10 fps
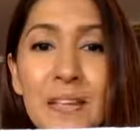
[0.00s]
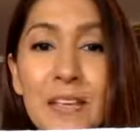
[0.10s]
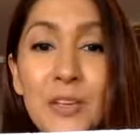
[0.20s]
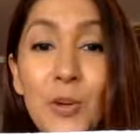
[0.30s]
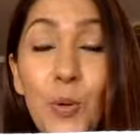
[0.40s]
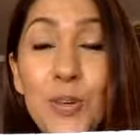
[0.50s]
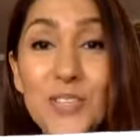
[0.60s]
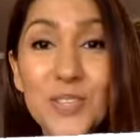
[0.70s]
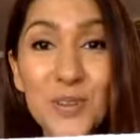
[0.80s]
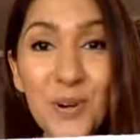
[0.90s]
your
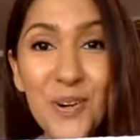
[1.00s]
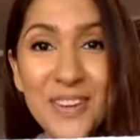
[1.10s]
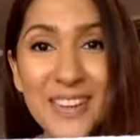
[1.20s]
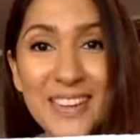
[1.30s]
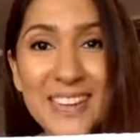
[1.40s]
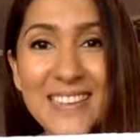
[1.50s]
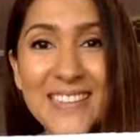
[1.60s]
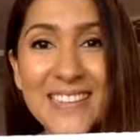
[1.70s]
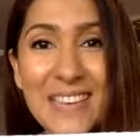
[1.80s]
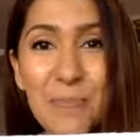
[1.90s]
story
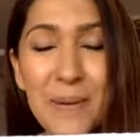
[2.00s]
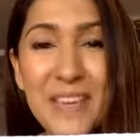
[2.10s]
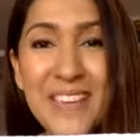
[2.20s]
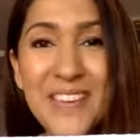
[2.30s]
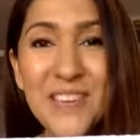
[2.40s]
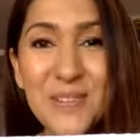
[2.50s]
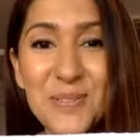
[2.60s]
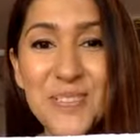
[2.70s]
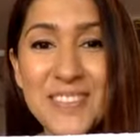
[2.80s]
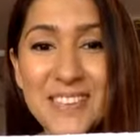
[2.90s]
is keeping you
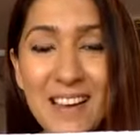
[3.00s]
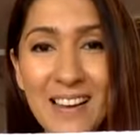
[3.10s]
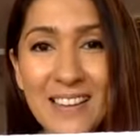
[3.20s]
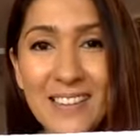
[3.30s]
stuck,